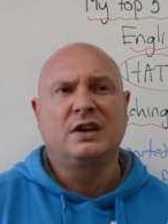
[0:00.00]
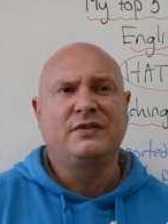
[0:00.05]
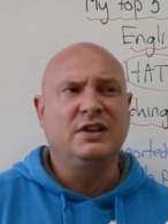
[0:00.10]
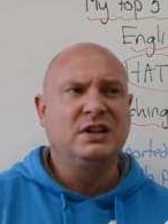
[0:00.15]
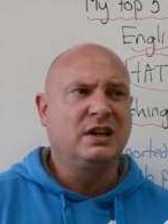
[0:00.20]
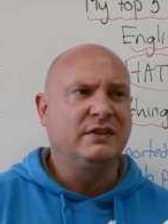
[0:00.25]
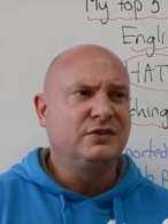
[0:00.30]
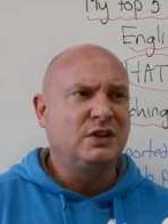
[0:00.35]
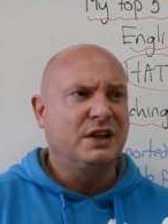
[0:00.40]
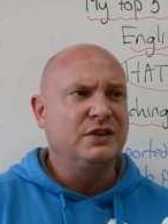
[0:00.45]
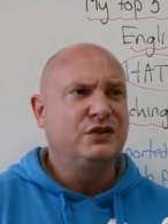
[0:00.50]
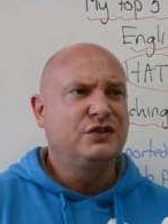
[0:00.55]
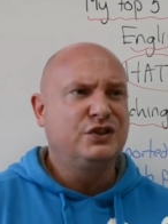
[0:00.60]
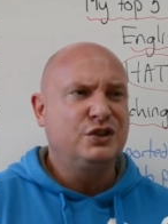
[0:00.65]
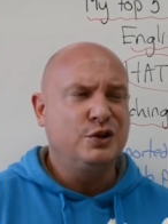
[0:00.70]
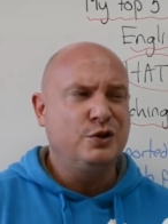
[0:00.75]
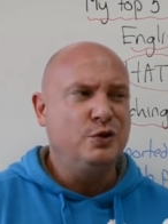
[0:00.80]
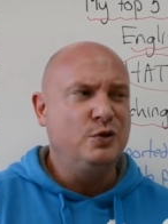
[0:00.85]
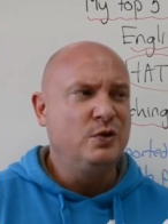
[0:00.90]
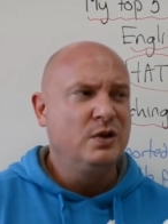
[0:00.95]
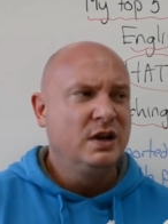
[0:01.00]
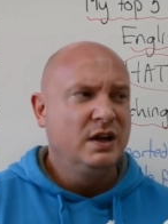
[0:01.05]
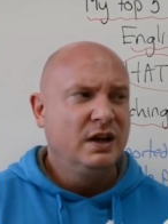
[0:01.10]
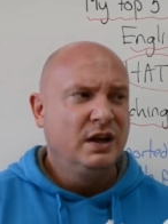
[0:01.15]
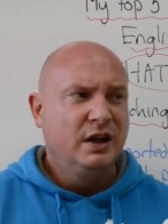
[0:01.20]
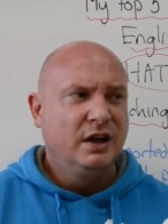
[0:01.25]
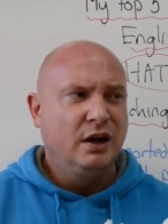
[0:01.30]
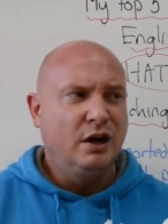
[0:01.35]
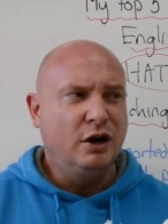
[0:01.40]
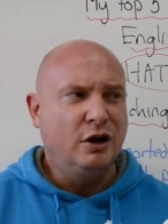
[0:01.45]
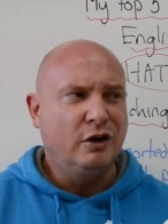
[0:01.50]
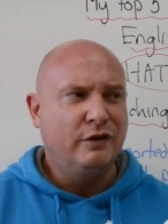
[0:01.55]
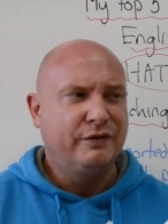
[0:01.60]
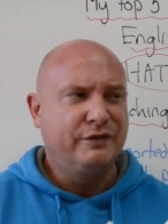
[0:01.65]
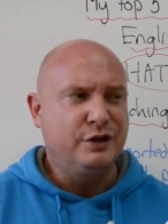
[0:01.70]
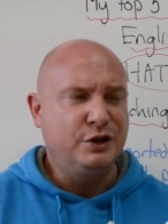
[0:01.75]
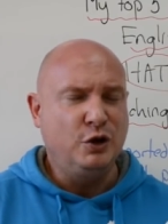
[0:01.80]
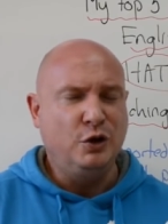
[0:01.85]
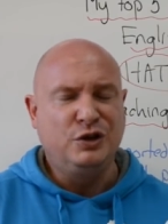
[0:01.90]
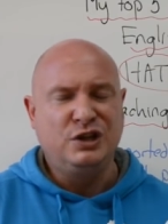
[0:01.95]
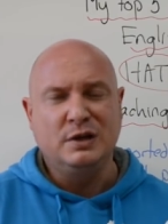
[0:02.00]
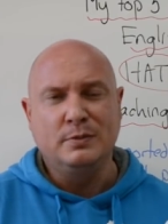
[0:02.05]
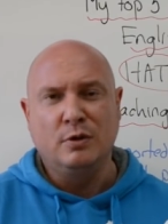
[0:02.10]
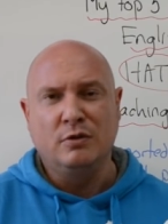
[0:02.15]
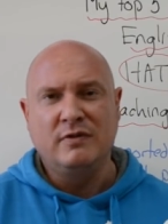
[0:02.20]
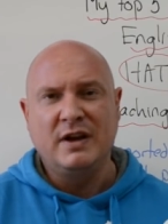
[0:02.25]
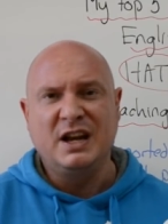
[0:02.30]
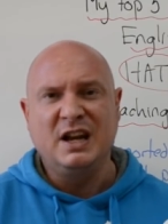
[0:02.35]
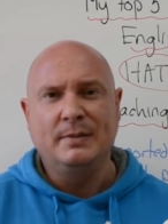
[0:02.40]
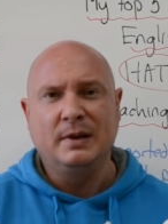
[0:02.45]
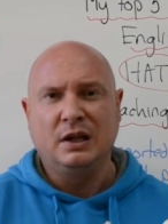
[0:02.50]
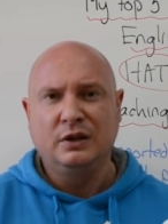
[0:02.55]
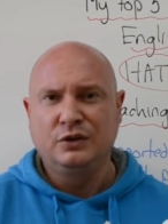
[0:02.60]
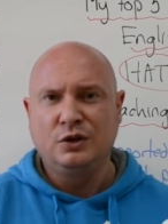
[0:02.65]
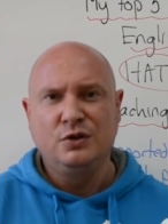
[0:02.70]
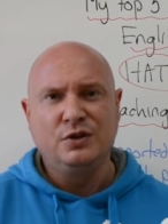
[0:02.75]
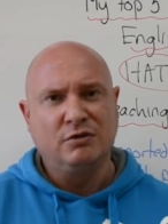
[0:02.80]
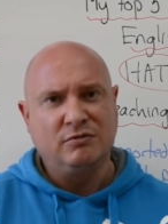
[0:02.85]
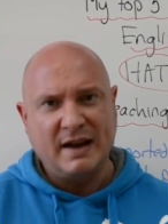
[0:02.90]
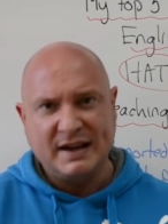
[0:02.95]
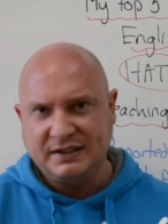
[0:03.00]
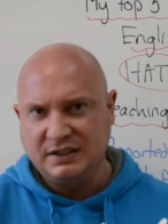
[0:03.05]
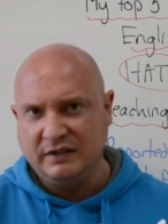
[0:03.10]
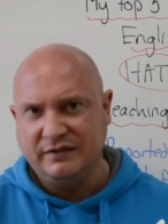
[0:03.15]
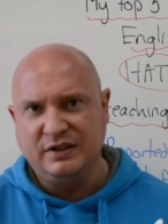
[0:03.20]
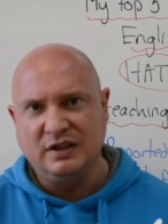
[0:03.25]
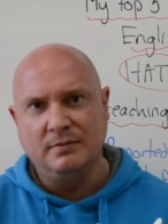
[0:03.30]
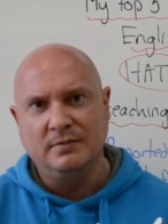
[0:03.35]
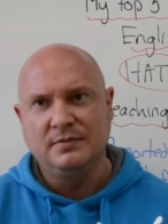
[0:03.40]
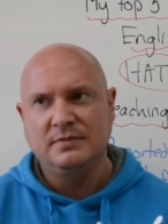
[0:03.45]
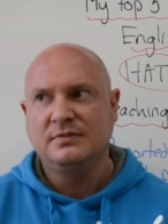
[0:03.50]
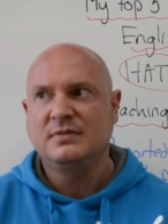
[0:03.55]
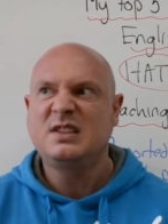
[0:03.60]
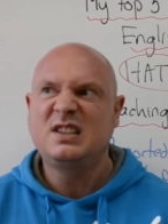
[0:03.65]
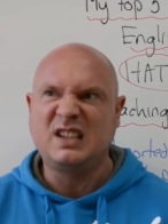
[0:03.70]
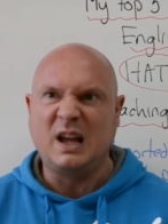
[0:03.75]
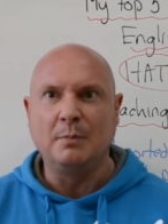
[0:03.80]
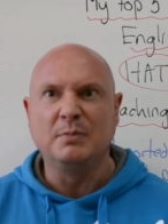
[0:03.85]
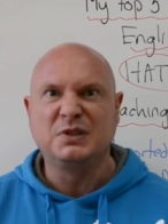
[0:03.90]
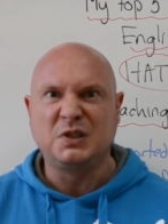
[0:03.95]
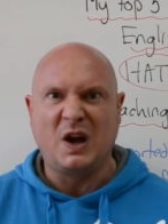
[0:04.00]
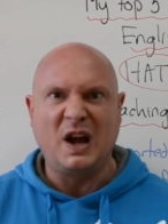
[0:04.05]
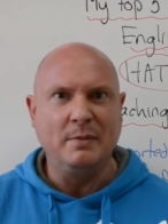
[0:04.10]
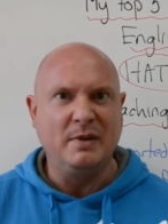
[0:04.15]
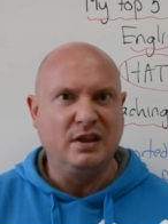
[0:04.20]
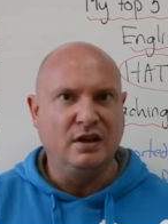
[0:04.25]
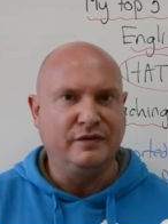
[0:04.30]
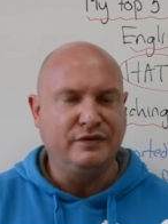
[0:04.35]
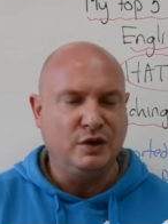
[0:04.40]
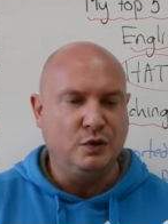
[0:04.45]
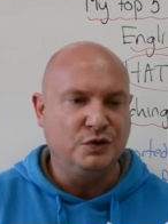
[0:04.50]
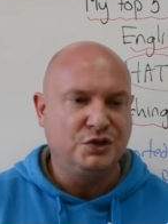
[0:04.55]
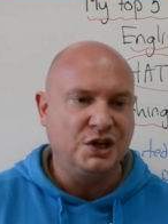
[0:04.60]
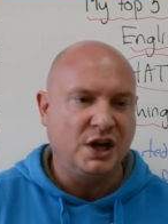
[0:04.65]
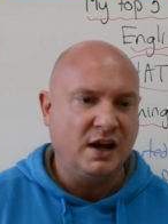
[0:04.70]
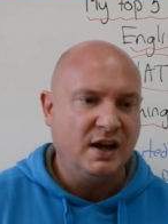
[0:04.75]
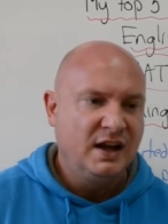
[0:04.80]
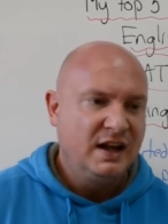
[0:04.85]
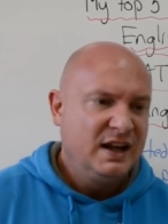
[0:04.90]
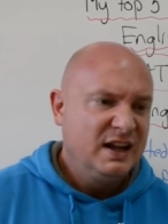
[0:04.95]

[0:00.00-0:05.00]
I think I've done 2 for YouTube already, but I'll do the rest of them sometime in the future.